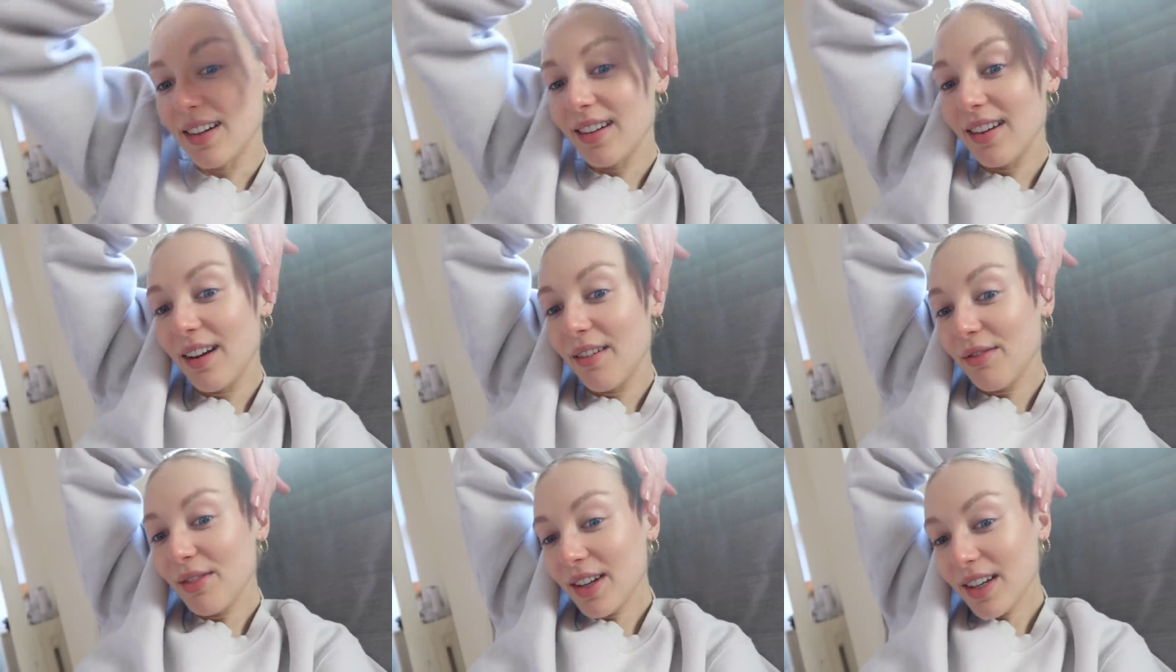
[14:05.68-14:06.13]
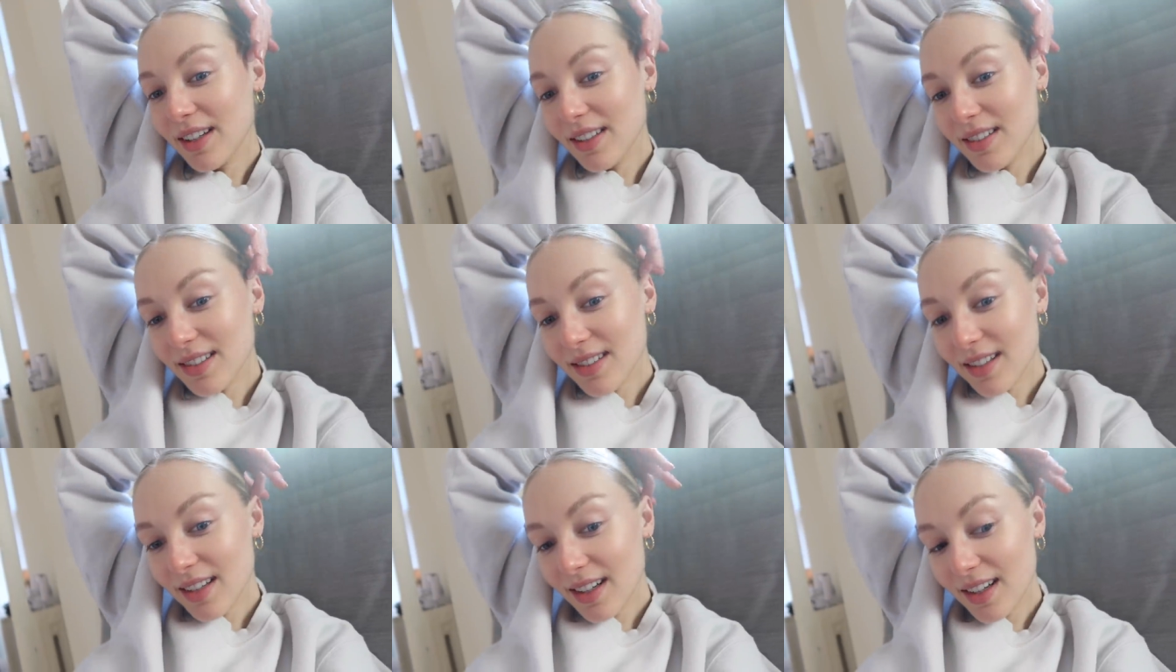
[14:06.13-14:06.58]
on
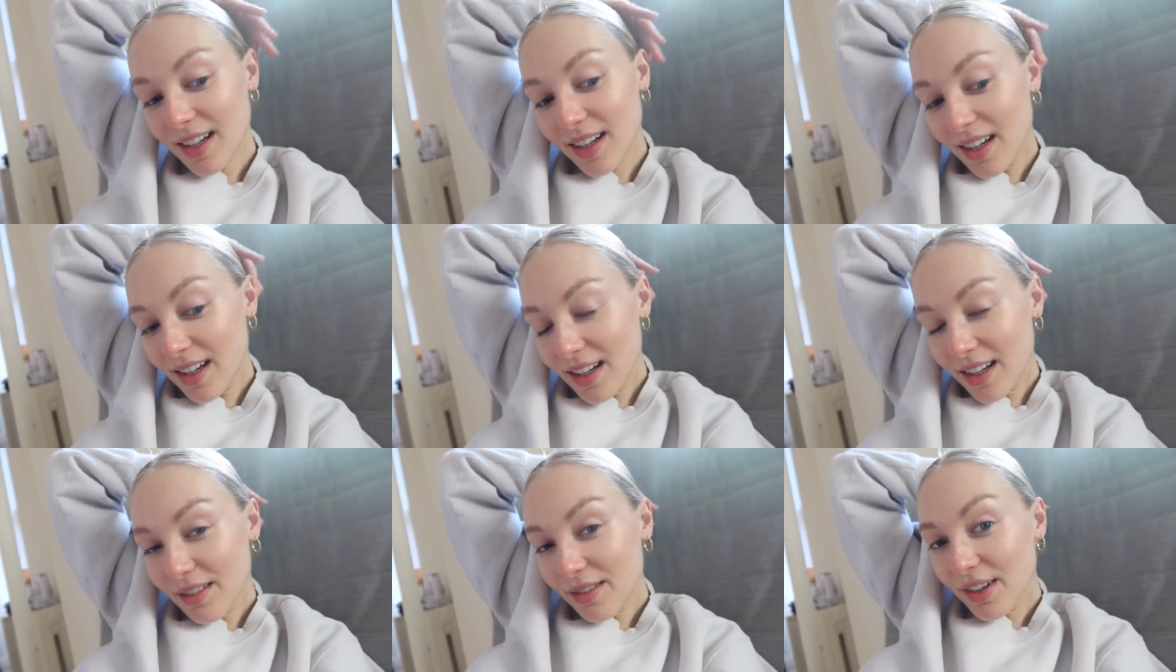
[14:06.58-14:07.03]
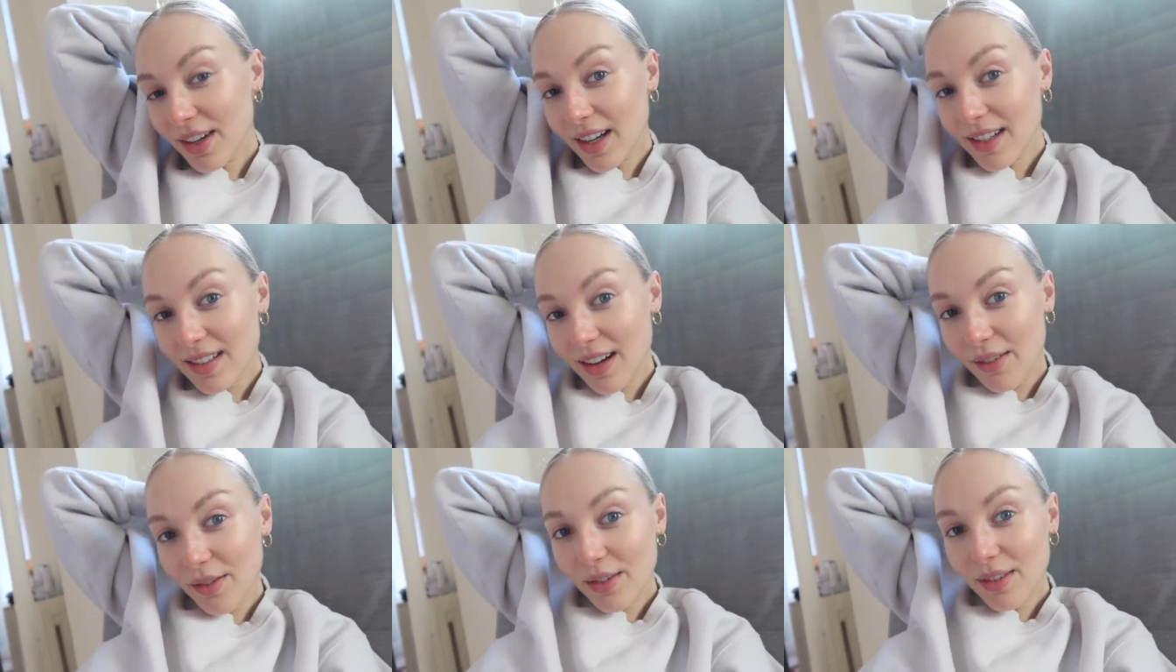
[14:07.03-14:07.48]
Netflix. If you
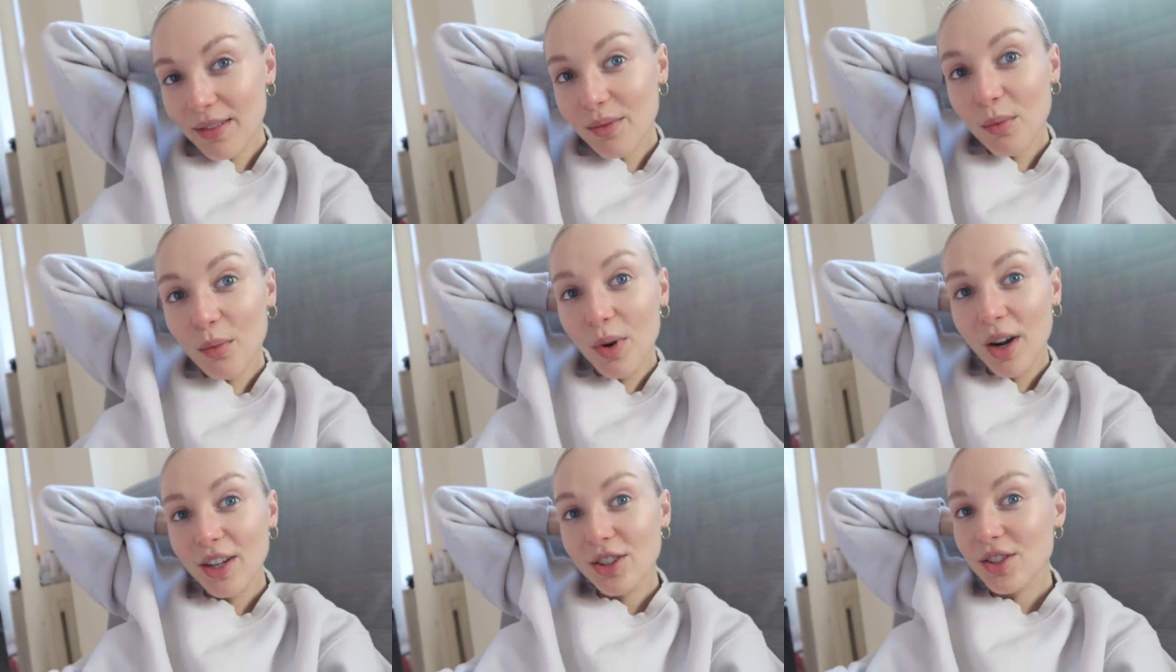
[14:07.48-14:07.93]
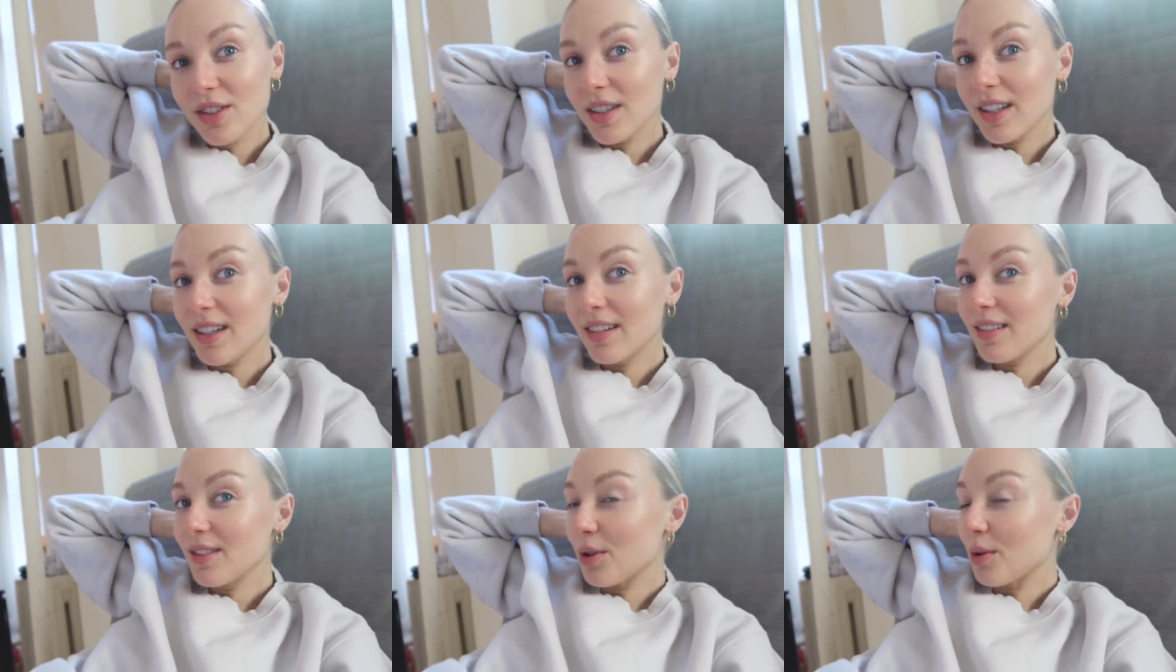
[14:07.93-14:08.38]
guys haven't watched
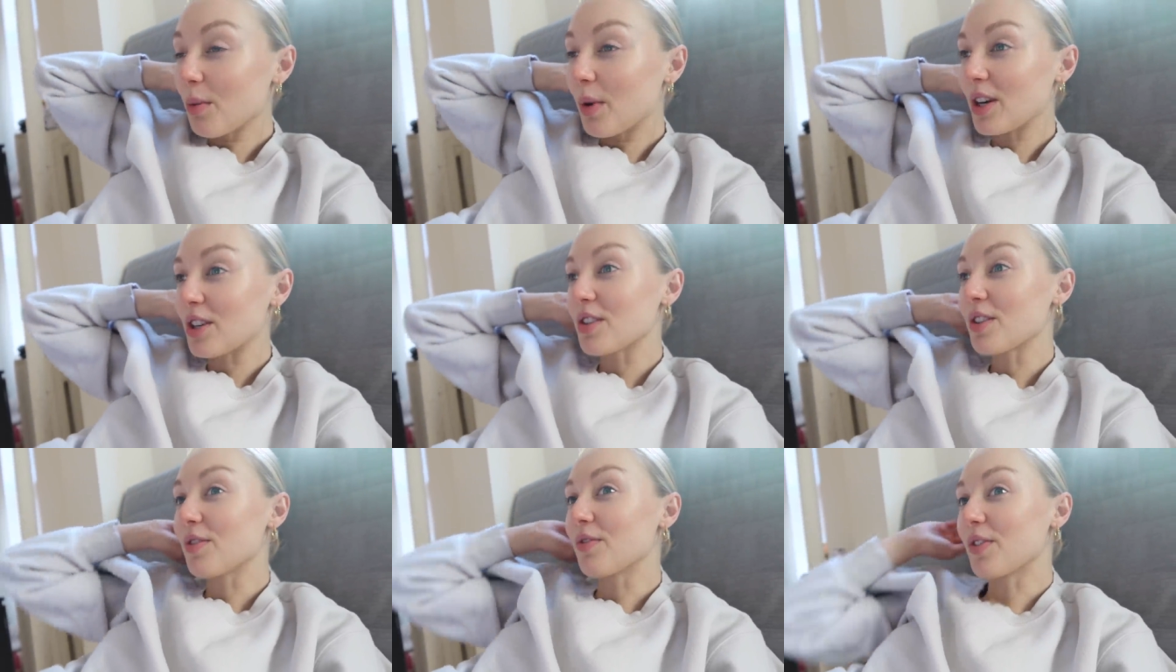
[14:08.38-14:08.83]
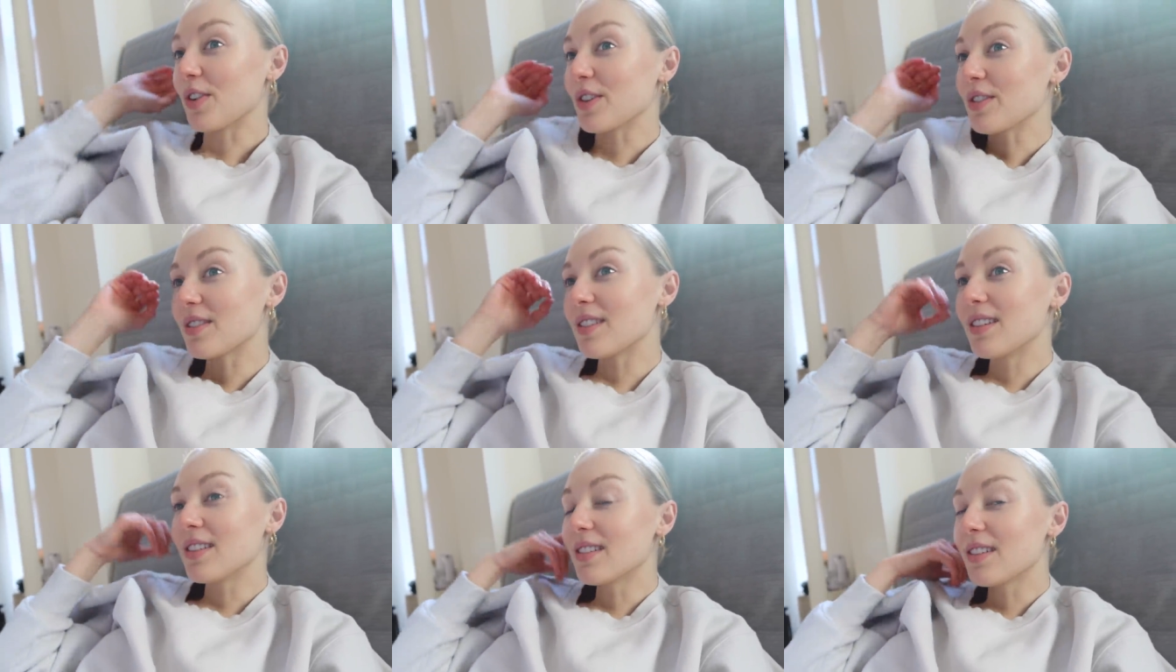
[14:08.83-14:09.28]
it or watched the
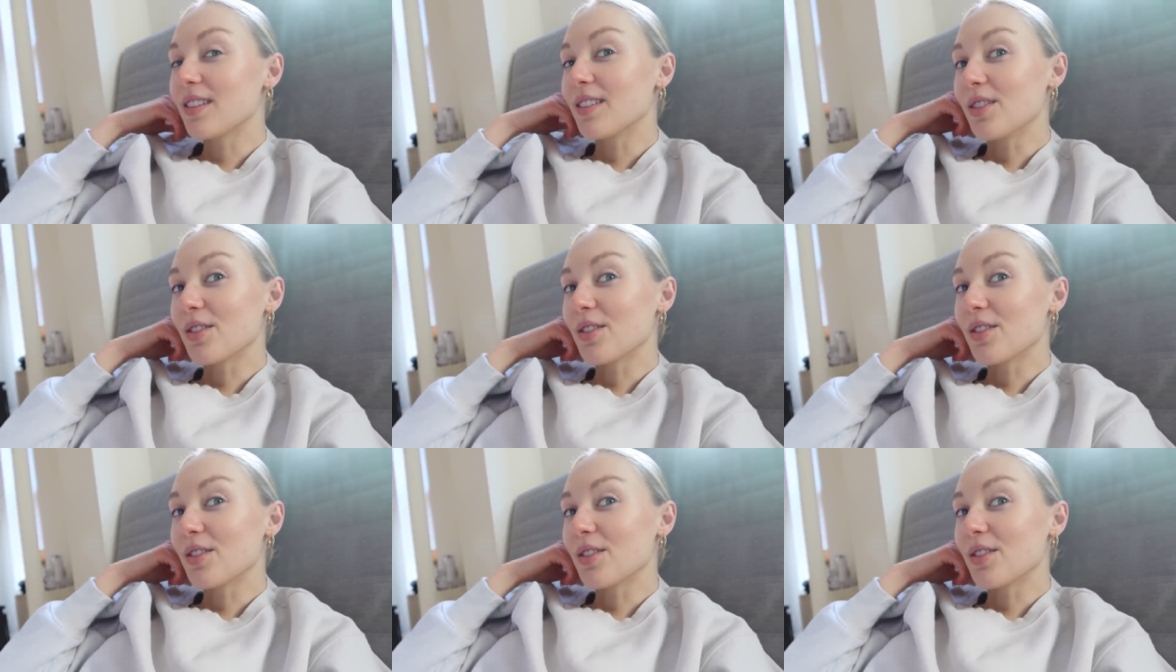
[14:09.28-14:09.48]
first season,